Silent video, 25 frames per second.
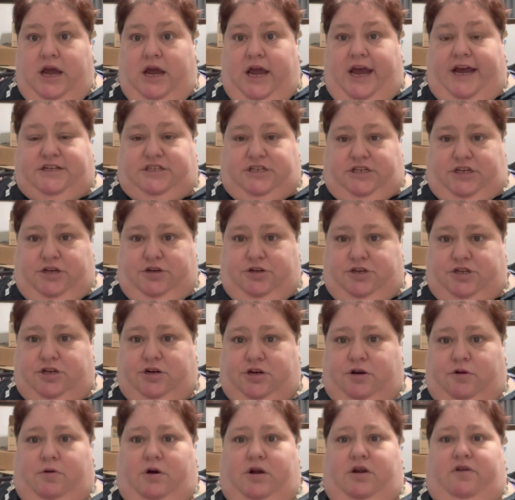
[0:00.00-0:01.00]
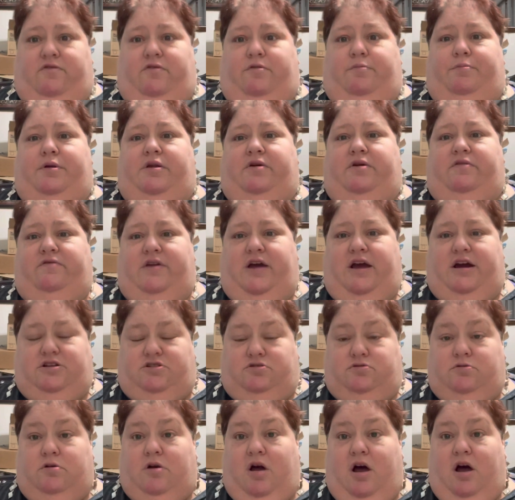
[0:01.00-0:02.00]
execution or whatever, but of
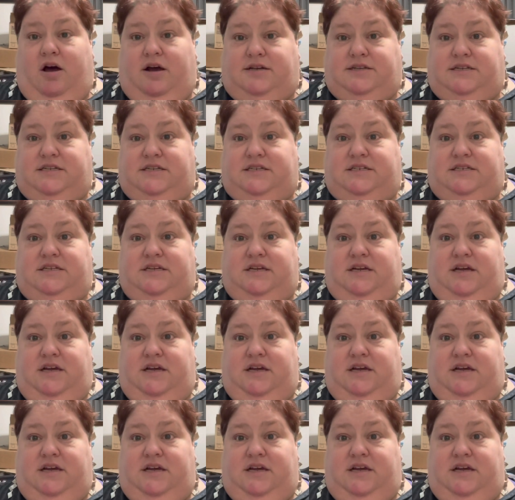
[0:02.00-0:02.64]
natural causes,